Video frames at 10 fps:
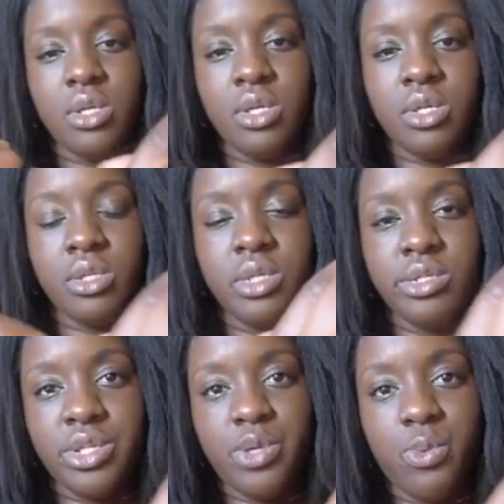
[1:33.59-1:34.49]
and these
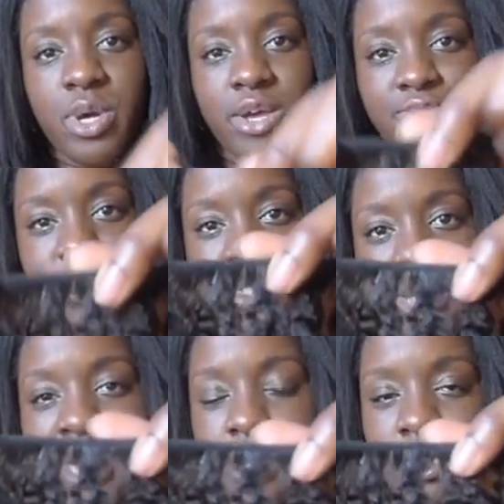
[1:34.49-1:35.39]
are the
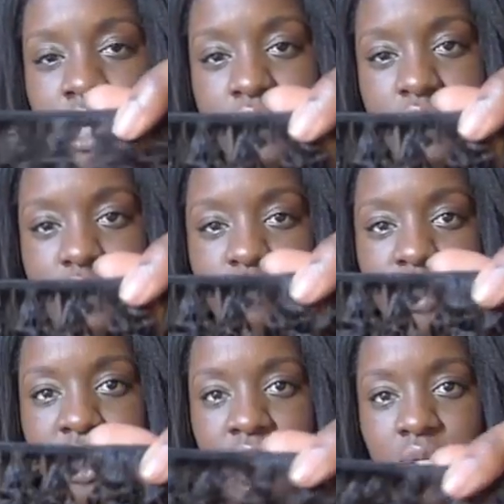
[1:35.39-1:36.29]
wefts. I did not
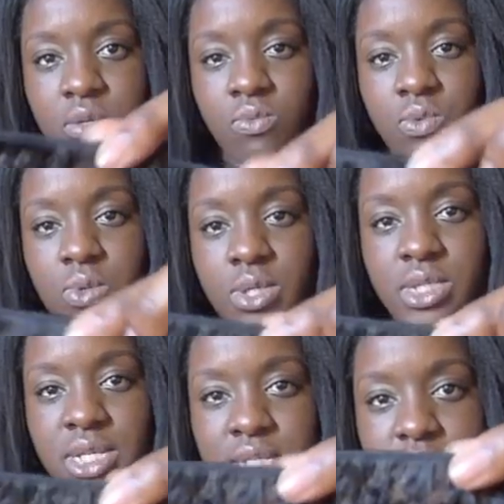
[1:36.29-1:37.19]
split nor
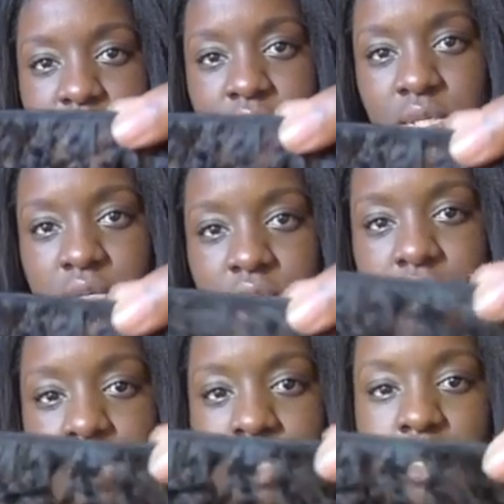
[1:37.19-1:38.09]
did I seal
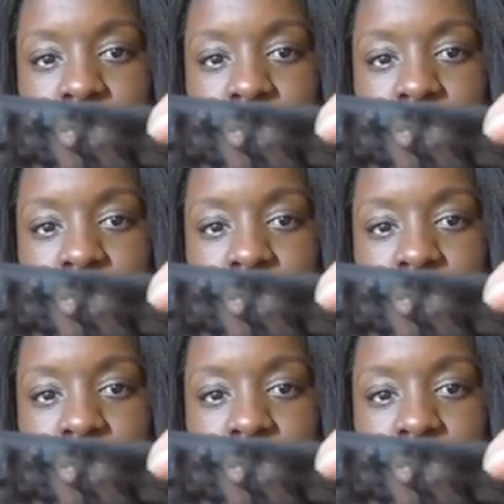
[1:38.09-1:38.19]
it.